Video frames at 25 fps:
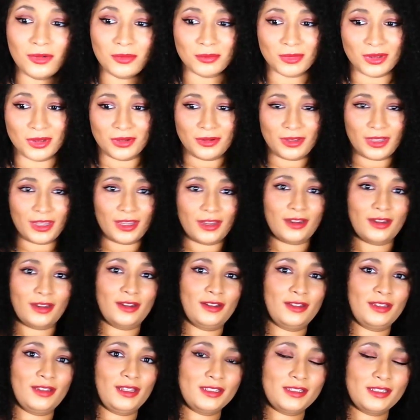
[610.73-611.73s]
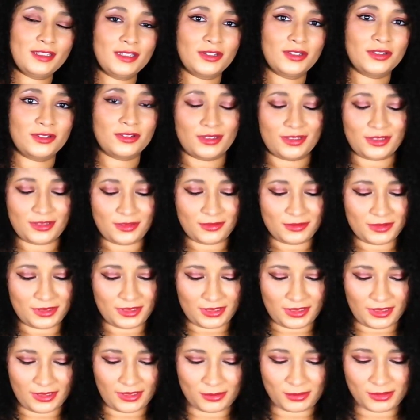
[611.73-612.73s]
mohair. That's an interesting one to
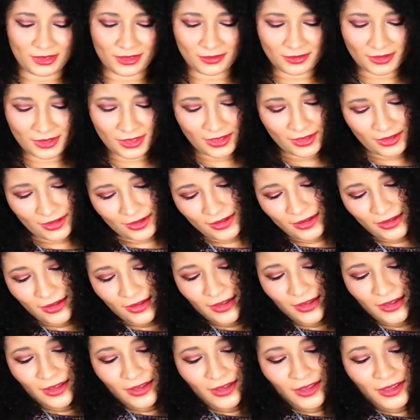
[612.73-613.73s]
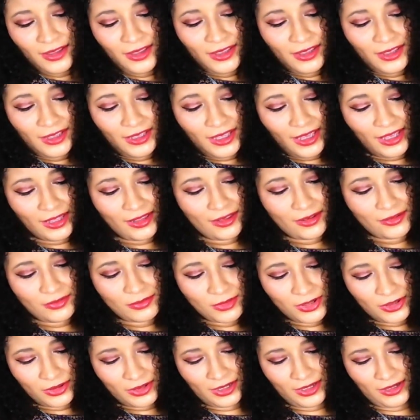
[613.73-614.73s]
talk about. I love
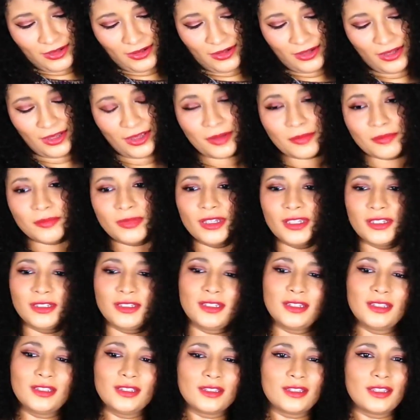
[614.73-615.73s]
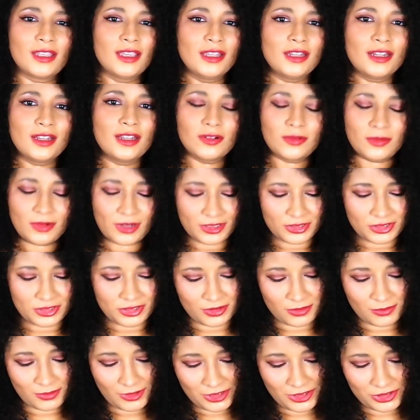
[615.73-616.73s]
mohair, but cannot wash in
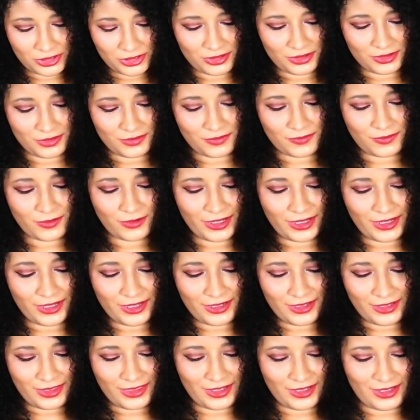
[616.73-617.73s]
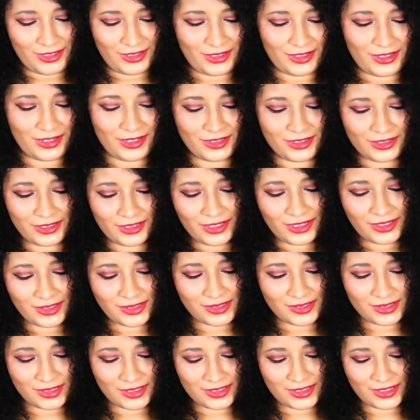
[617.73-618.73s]
the washer for anything
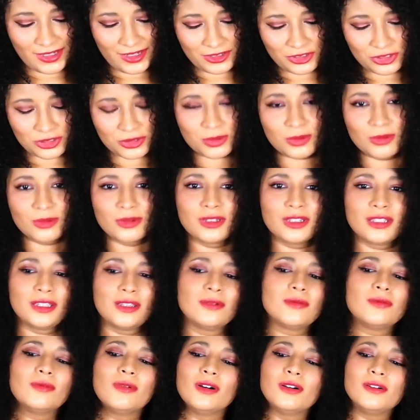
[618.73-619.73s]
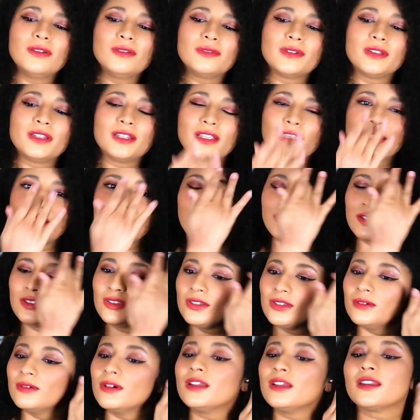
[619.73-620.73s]
unless it's actually woven
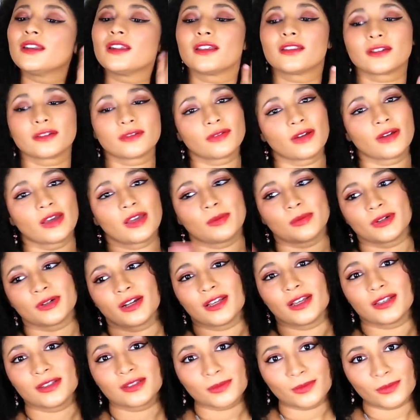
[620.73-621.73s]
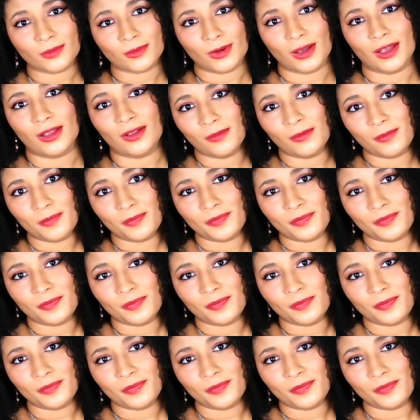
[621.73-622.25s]
into another fiber as well.